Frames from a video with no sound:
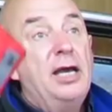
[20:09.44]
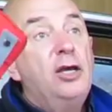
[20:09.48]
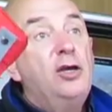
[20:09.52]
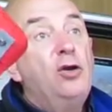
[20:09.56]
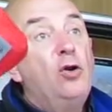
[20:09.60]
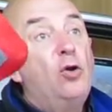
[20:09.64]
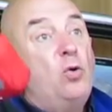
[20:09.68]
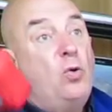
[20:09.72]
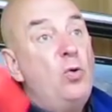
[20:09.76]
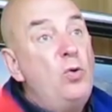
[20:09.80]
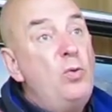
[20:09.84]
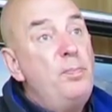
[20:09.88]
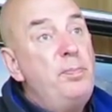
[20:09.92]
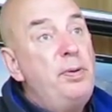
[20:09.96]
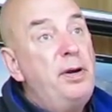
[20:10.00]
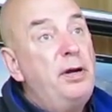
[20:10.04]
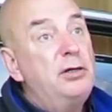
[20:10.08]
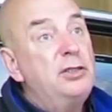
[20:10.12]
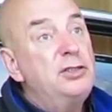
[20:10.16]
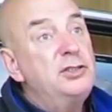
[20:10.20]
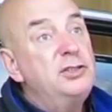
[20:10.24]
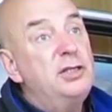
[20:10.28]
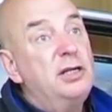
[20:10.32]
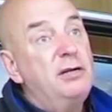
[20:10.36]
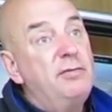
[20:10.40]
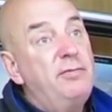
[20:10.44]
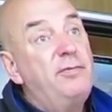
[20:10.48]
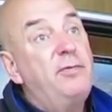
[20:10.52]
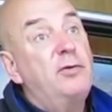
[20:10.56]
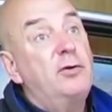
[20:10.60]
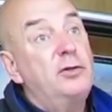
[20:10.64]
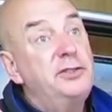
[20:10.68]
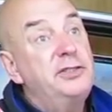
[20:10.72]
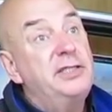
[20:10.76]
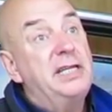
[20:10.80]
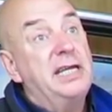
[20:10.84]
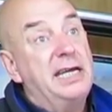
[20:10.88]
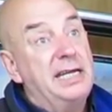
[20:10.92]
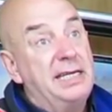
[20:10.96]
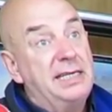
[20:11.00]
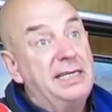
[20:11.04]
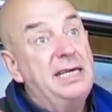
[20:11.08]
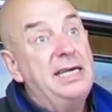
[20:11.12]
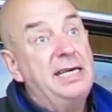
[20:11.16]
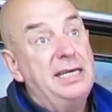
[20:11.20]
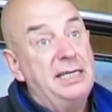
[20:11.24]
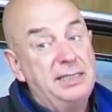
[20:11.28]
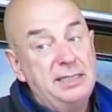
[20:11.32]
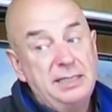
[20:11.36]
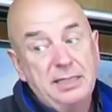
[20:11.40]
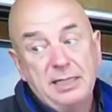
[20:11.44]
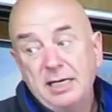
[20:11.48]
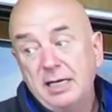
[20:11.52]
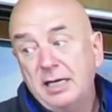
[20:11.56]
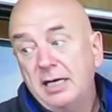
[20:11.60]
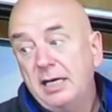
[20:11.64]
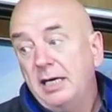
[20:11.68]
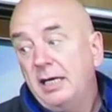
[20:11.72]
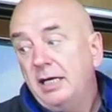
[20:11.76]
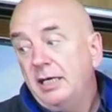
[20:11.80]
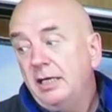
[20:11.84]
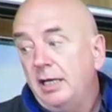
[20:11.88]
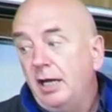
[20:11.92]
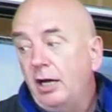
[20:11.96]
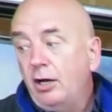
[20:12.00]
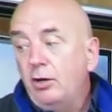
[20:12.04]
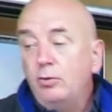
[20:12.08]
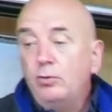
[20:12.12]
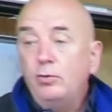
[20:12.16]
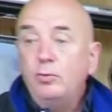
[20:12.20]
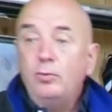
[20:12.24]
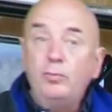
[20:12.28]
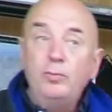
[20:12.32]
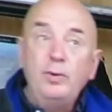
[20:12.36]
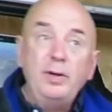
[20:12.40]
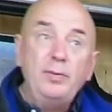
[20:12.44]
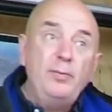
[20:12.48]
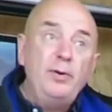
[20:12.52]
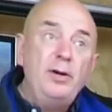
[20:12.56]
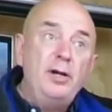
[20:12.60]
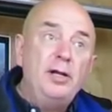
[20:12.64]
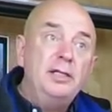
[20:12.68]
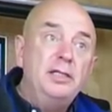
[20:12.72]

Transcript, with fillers: Your own personal first aid kit. Now, when we're